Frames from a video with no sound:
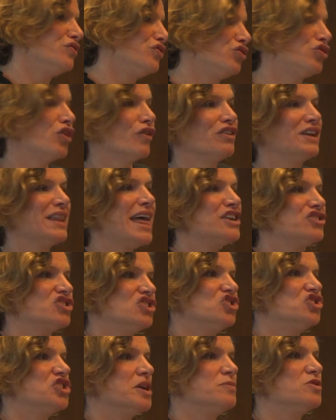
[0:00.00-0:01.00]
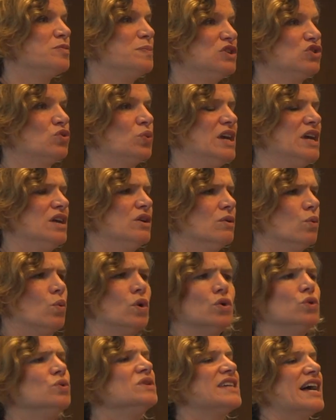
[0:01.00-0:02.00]
the relationships between, well,
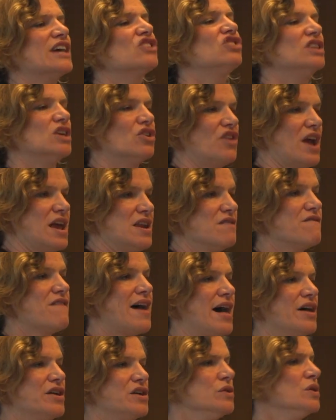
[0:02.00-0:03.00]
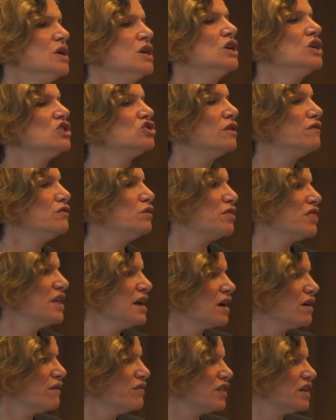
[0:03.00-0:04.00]
who is actually creating value? So if you
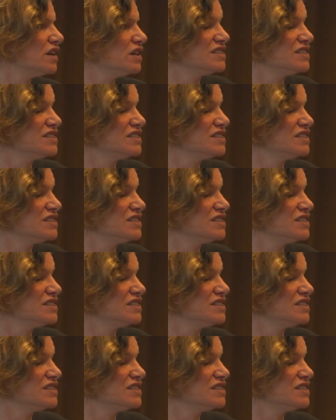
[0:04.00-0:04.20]
think of the